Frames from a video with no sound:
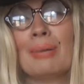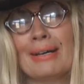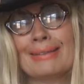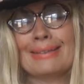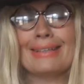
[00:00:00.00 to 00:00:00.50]

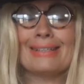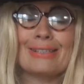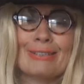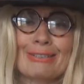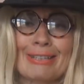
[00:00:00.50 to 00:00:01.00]
but it's
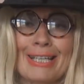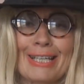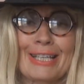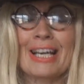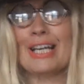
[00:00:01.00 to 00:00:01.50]
a good
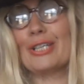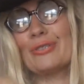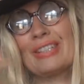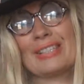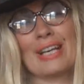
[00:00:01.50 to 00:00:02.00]
thing
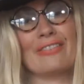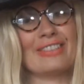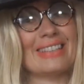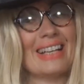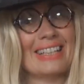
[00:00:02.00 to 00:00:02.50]
you
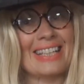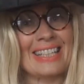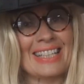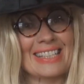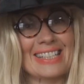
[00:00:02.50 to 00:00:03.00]
discovered
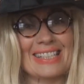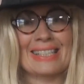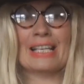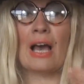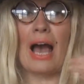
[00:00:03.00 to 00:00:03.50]

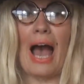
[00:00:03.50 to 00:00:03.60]
telekinesis.